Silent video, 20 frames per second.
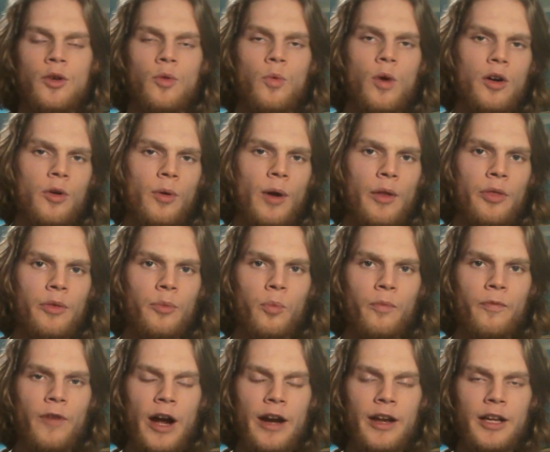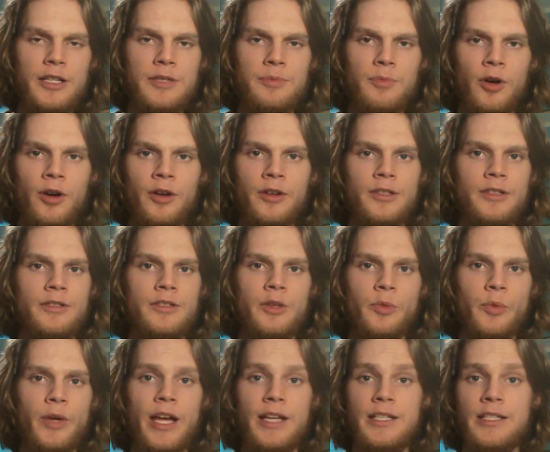walk around the Weihnachtsmarkt
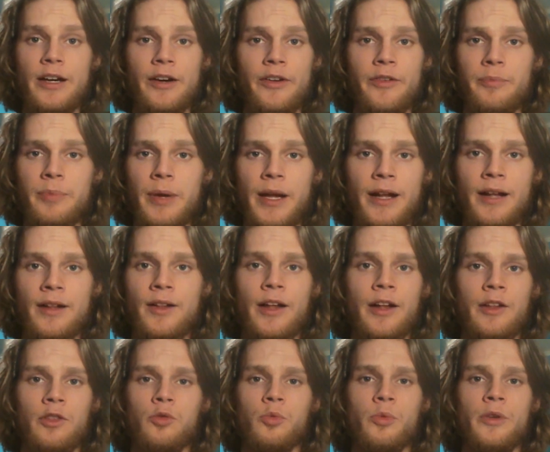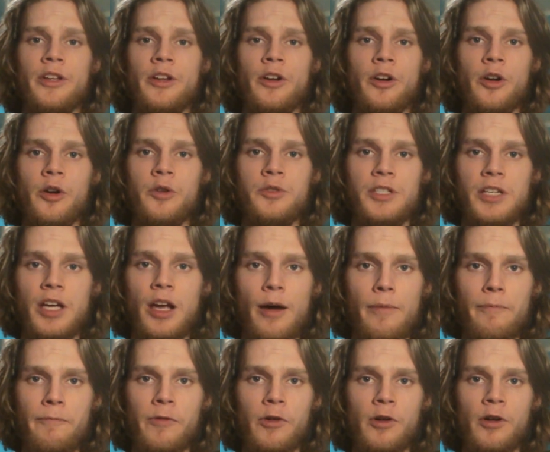until we got tired of paying like €3 a
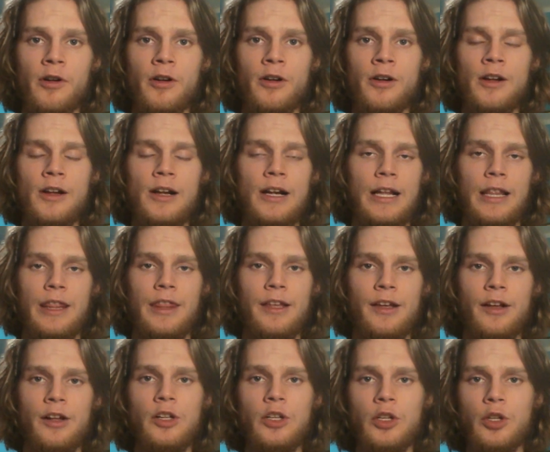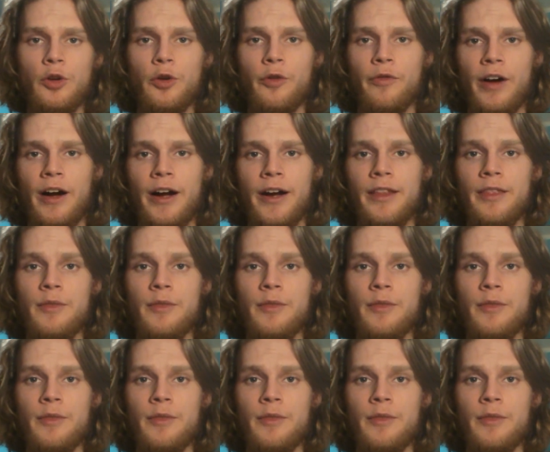cup for a thing of glühwein,